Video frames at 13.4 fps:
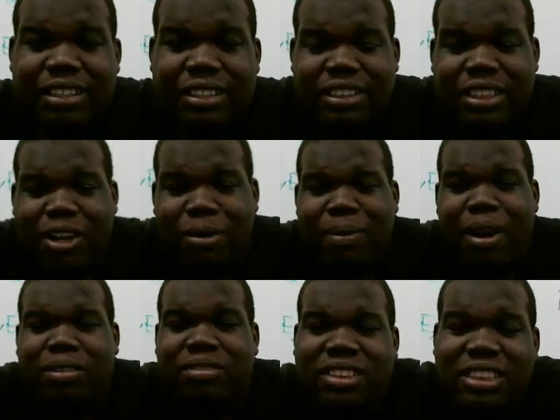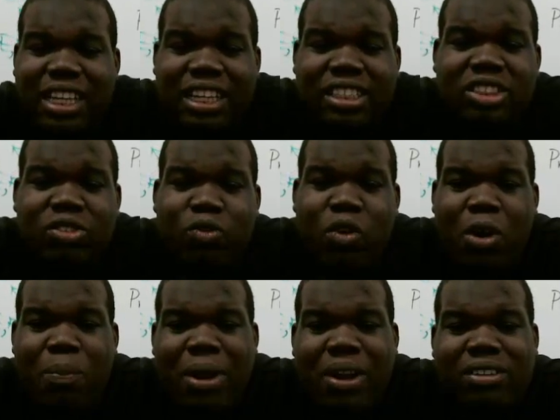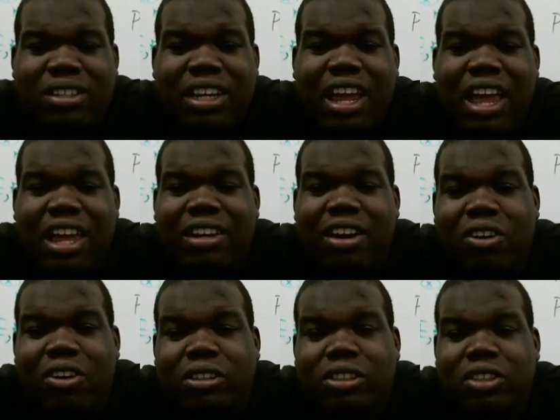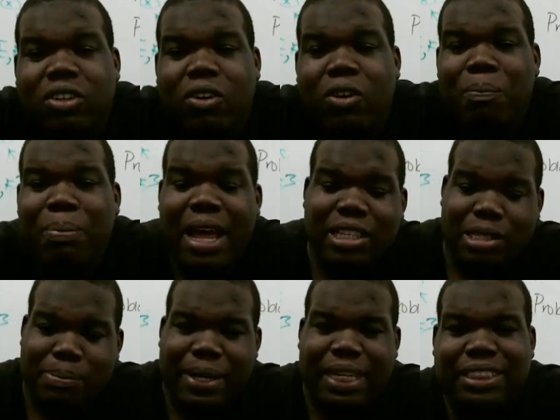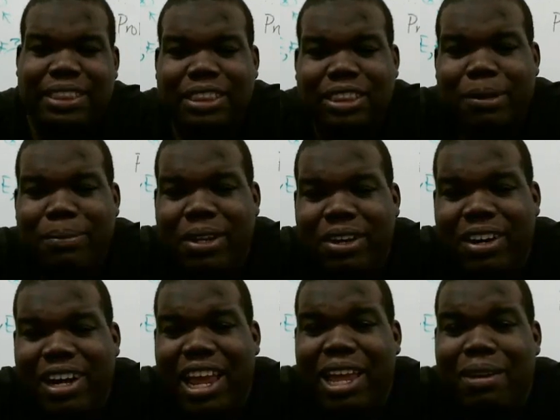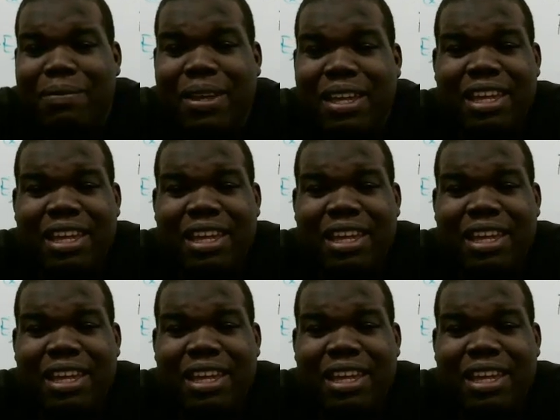So the problem states, we're building an old school back to basics computer game.